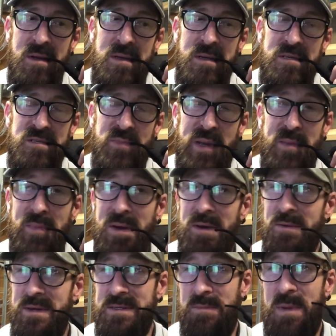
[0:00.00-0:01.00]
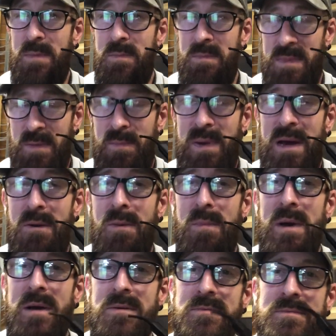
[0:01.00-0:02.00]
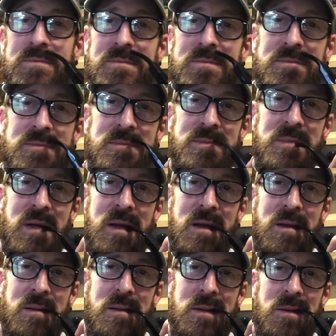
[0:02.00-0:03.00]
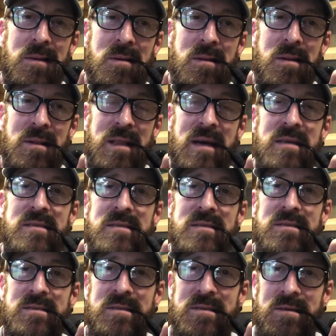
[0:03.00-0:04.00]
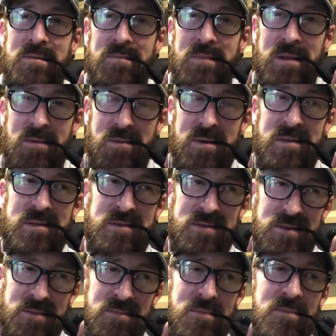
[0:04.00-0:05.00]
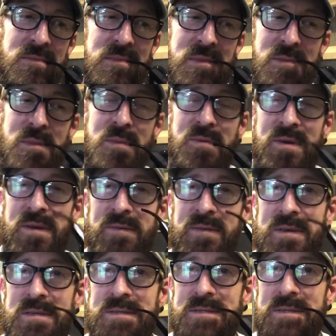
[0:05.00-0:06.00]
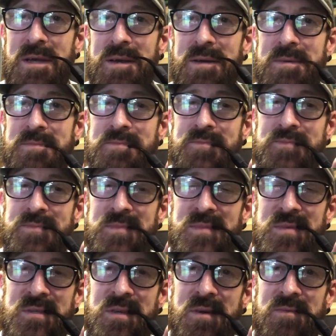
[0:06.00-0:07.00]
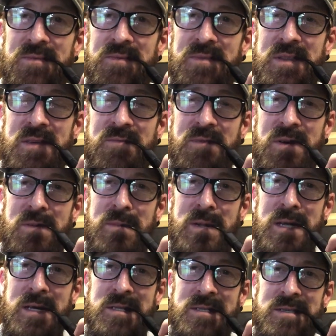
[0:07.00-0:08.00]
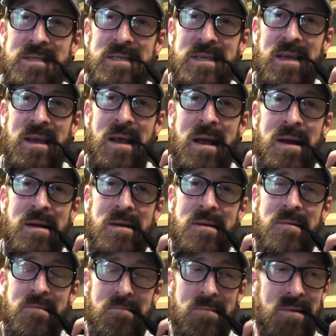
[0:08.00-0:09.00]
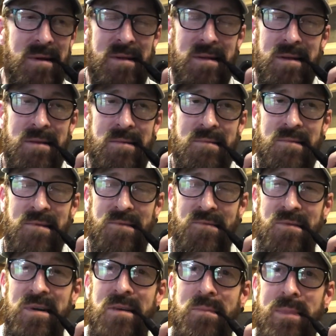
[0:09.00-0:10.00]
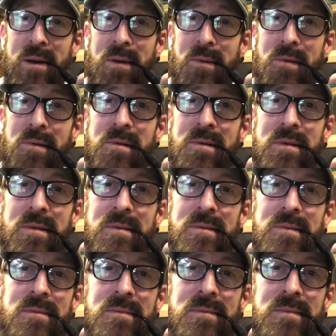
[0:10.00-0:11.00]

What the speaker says: speedboat, I did my powerboat license when I worked in my previous job for the Environment Agency. So I learned to drive boats and